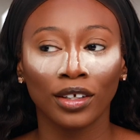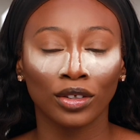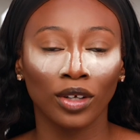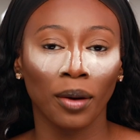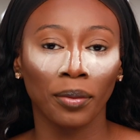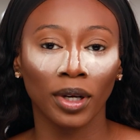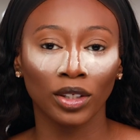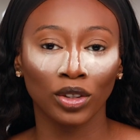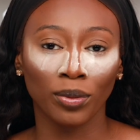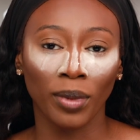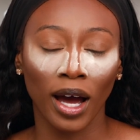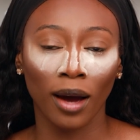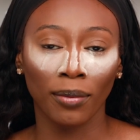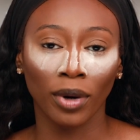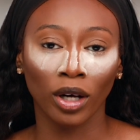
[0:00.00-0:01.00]
So I'm gonna do my
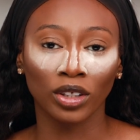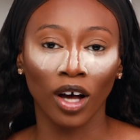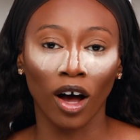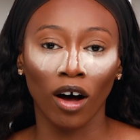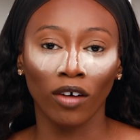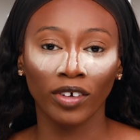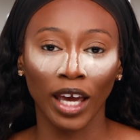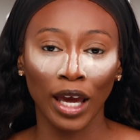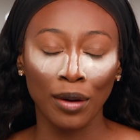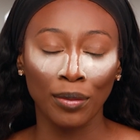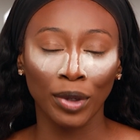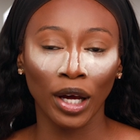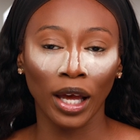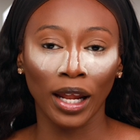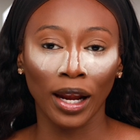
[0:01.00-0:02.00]
eyebrows off
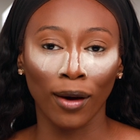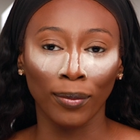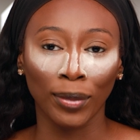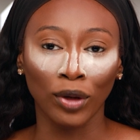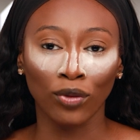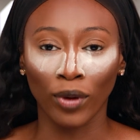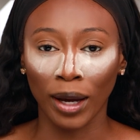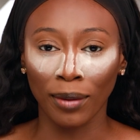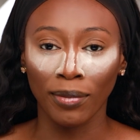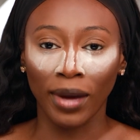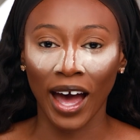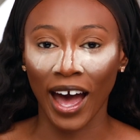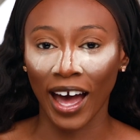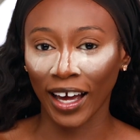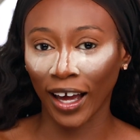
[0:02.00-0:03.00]
camera and I'll be right
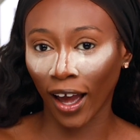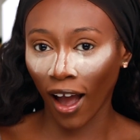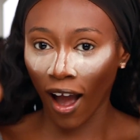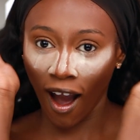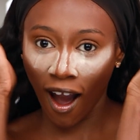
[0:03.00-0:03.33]
back.